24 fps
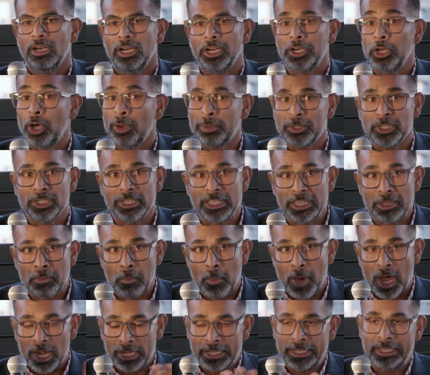adoption in the
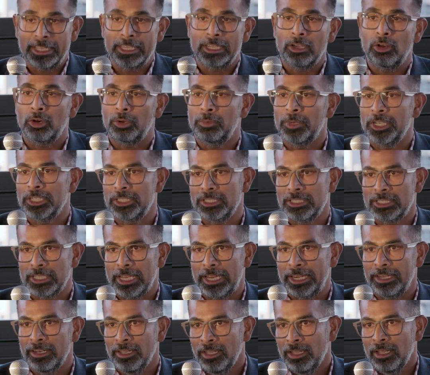marketing automation
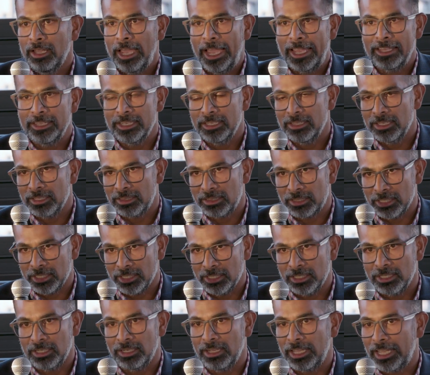side. And then the
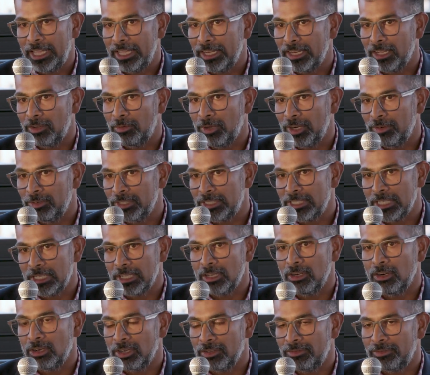third area where we're
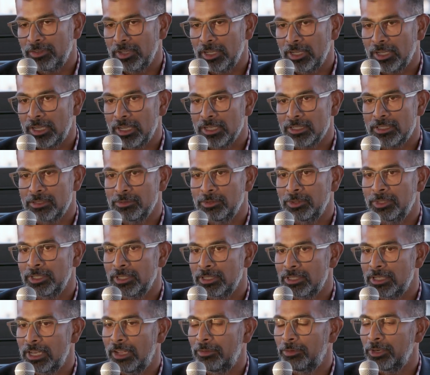seeing a lot of
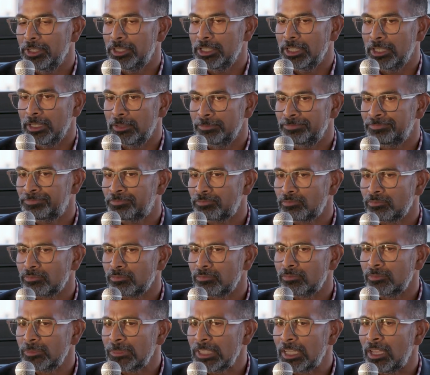customers leveraging
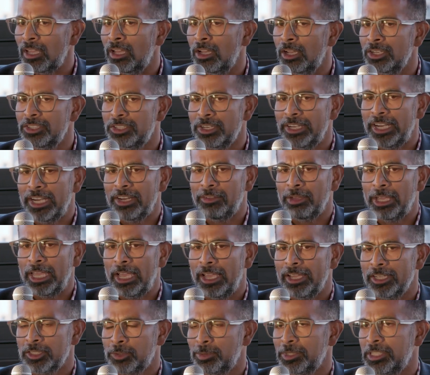generative
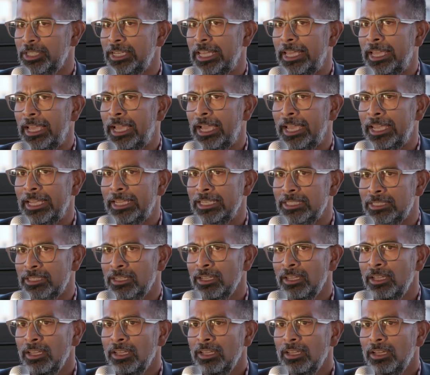AI, especially AI, is
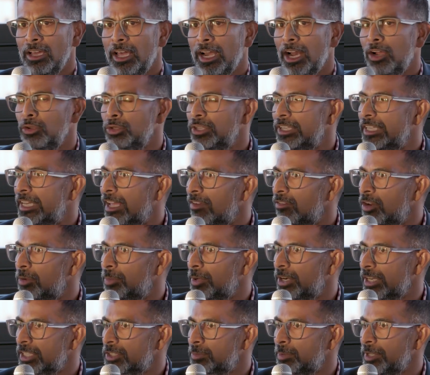around the
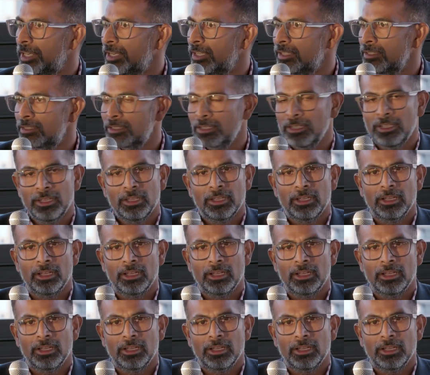developer experience,